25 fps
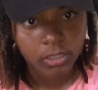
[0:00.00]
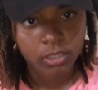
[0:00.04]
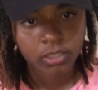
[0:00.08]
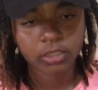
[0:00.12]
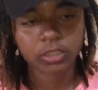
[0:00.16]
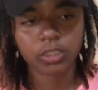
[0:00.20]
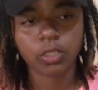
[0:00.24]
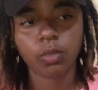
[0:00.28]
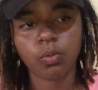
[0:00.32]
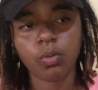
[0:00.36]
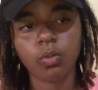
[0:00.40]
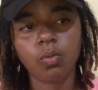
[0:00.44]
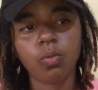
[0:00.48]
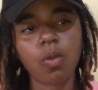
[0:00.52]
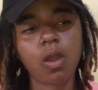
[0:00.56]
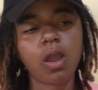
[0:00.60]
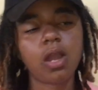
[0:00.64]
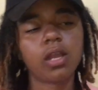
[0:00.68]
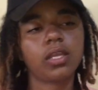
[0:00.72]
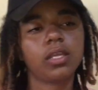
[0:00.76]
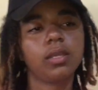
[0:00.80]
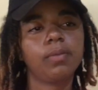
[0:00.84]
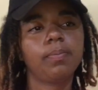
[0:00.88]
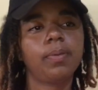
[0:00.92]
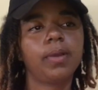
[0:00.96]
So we
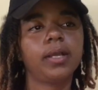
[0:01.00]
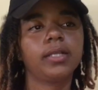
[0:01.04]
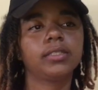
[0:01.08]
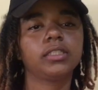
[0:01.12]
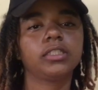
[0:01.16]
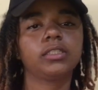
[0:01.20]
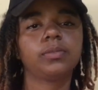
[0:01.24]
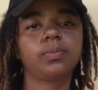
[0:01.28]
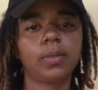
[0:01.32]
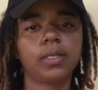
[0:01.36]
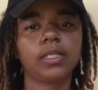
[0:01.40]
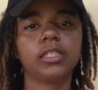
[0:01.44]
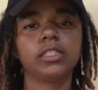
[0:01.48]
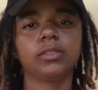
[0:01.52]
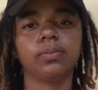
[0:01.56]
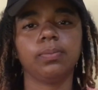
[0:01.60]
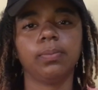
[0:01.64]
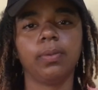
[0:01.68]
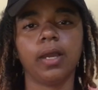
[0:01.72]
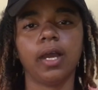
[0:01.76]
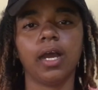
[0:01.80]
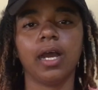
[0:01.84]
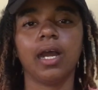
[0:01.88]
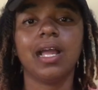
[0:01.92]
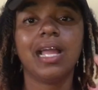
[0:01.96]
walk in past the Spanish
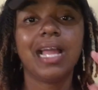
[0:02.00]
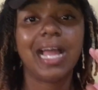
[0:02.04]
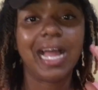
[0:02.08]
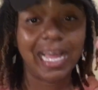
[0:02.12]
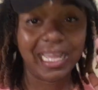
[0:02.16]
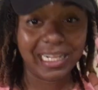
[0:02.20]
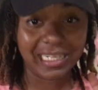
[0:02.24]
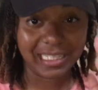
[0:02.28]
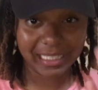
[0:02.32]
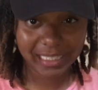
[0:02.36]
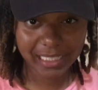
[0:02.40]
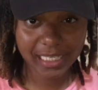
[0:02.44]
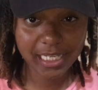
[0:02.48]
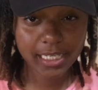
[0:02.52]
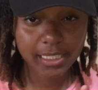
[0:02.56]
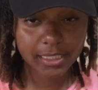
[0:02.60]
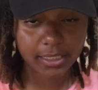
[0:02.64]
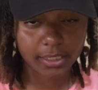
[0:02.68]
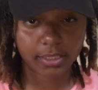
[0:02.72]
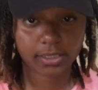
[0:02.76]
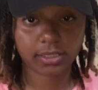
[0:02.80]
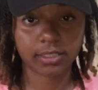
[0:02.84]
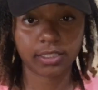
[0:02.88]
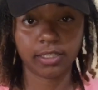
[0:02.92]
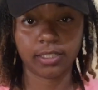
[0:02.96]
bar, and
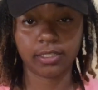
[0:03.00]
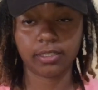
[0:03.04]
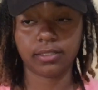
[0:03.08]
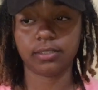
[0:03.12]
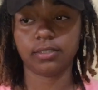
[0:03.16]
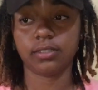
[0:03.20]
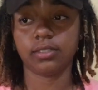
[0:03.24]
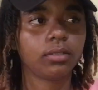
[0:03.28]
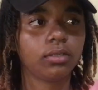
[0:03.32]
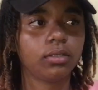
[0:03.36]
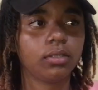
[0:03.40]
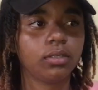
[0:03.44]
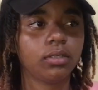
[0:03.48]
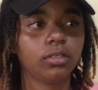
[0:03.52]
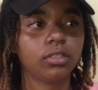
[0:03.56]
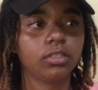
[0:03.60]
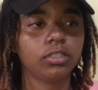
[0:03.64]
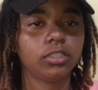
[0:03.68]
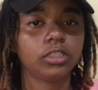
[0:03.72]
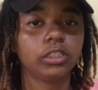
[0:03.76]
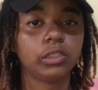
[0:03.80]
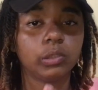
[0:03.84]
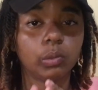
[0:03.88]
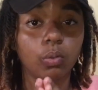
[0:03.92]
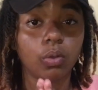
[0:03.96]
Lisa said
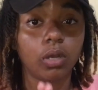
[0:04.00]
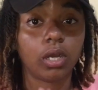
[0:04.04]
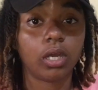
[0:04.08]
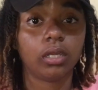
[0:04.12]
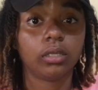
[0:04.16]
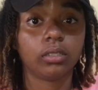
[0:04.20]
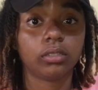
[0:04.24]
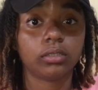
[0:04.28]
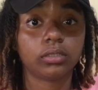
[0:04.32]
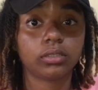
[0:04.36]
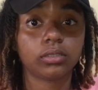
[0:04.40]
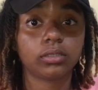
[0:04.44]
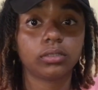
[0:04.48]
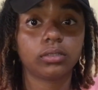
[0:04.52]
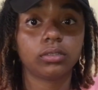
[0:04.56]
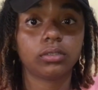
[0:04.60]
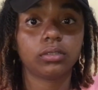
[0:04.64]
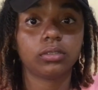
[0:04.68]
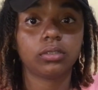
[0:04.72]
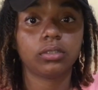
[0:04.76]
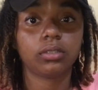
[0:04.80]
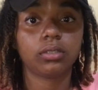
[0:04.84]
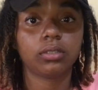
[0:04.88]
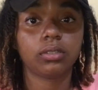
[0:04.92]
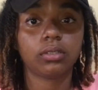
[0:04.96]
she want
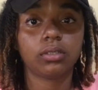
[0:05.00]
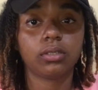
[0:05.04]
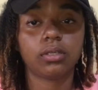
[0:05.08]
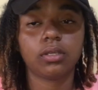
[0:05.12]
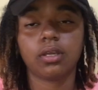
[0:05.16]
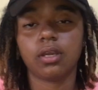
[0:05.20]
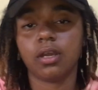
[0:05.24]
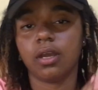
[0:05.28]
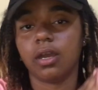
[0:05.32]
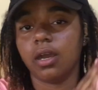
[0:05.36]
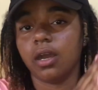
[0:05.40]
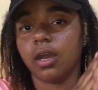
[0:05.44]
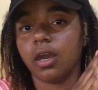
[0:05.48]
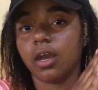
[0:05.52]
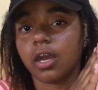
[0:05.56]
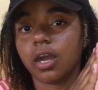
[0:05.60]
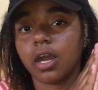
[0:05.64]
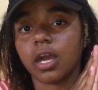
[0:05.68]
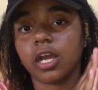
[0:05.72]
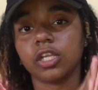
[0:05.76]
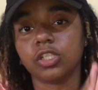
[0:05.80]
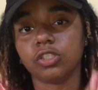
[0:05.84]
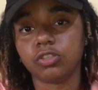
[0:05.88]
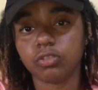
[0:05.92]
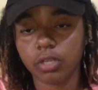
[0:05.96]

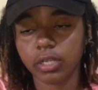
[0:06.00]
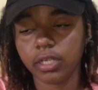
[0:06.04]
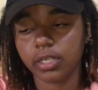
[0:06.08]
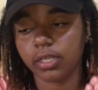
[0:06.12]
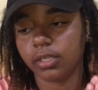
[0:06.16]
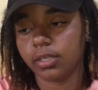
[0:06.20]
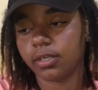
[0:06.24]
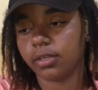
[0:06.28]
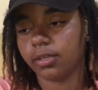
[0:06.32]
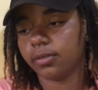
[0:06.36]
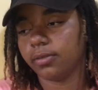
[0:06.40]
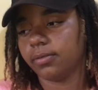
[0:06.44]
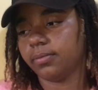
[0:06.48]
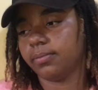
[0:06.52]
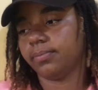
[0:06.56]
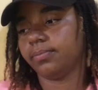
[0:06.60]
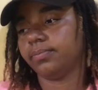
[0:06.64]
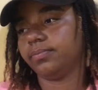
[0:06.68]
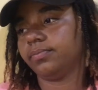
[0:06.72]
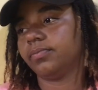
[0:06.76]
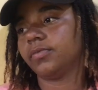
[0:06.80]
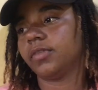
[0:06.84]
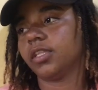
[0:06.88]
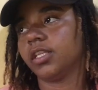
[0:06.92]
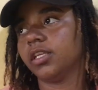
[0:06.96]
a drink.
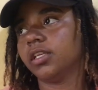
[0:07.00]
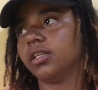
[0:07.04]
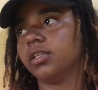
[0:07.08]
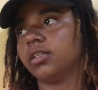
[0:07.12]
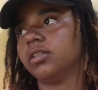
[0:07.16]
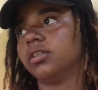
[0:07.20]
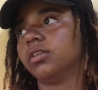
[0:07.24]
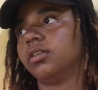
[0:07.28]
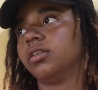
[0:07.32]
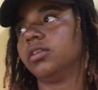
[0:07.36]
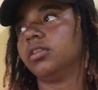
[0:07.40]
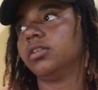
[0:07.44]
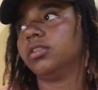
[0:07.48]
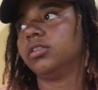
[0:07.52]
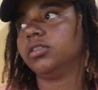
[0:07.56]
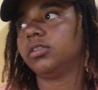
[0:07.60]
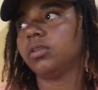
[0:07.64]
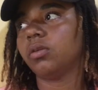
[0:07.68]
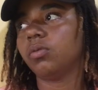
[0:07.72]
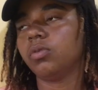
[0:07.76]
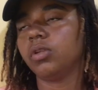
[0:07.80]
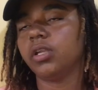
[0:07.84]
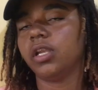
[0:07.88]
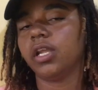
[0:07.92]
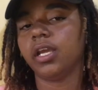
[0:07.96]

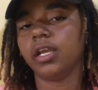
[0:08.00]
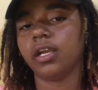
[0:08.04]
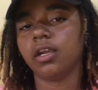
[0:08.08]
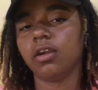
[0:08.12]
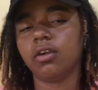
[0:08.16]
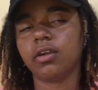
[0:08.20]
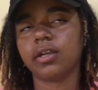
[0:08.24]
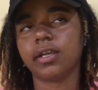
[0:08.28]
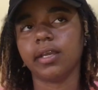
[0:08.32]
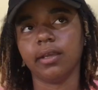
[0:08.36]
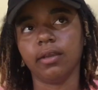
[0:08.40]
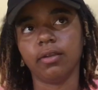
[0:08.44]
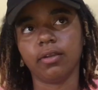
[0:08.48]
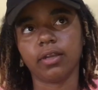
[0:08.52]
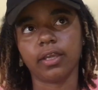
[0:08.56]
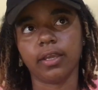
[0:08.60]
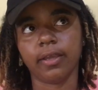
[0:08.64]
So we're like, okay.